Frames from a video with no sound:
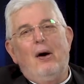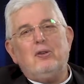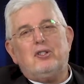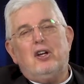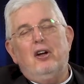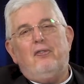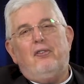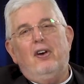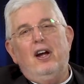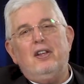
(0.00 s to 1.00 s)
was good
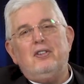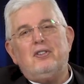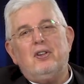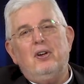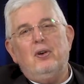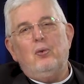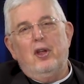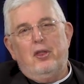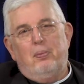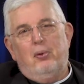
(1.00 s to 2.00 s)
friends
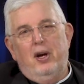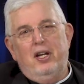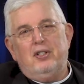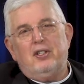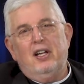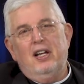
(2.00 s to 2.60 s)
with a priest,